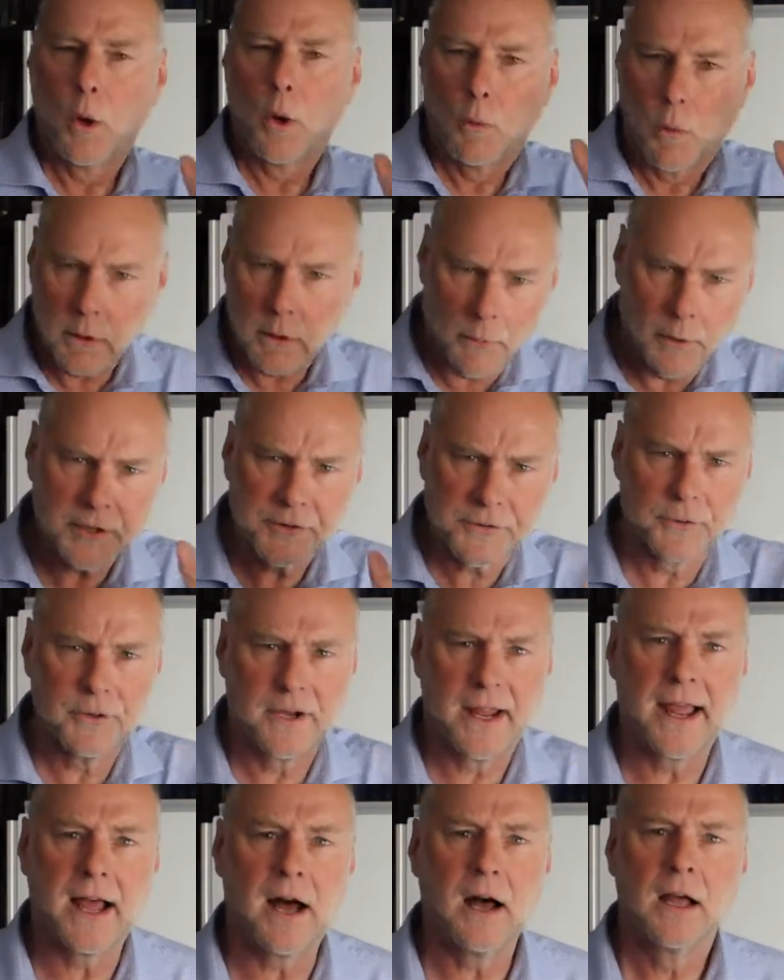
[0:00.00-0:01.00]
What I want to do
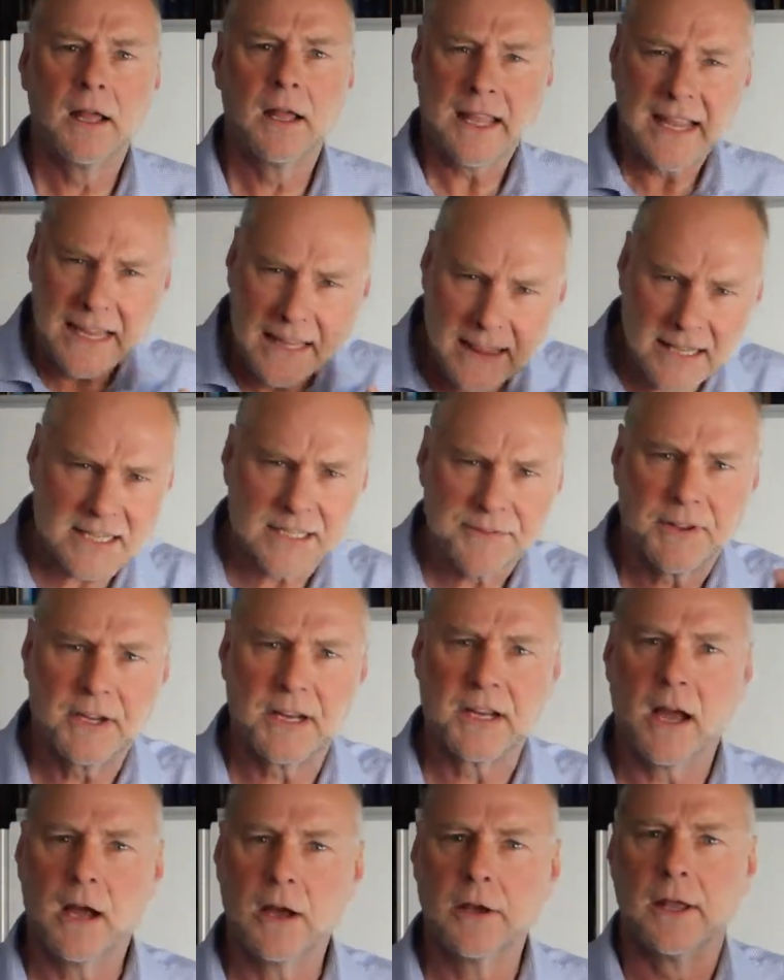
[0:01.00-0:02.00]
now in this
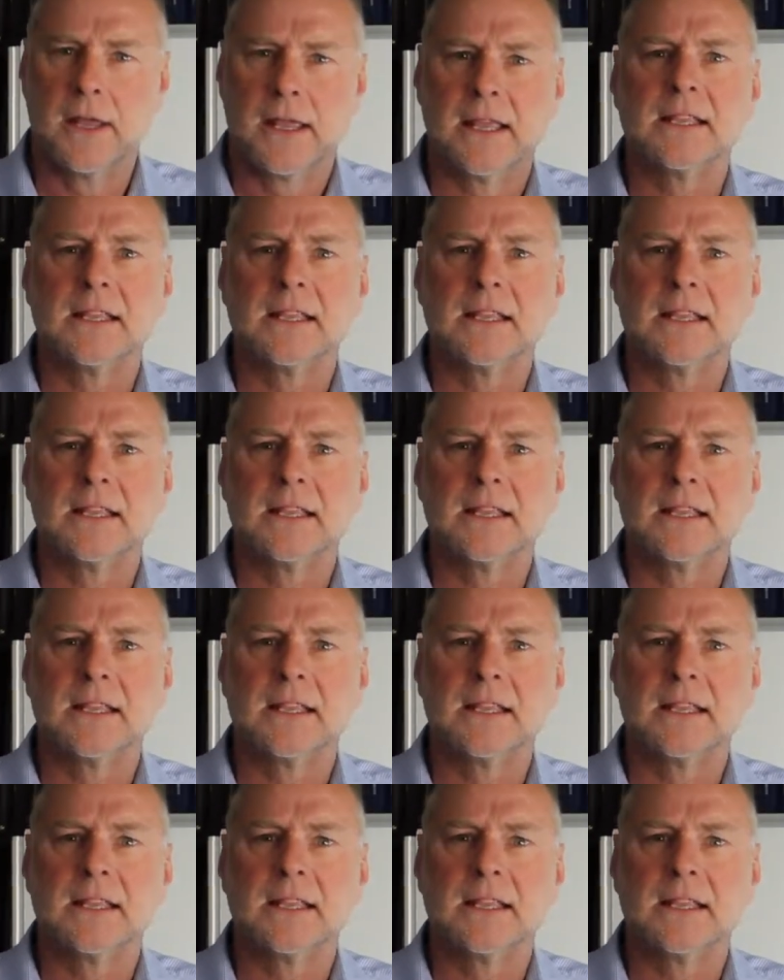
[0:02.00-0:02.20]
video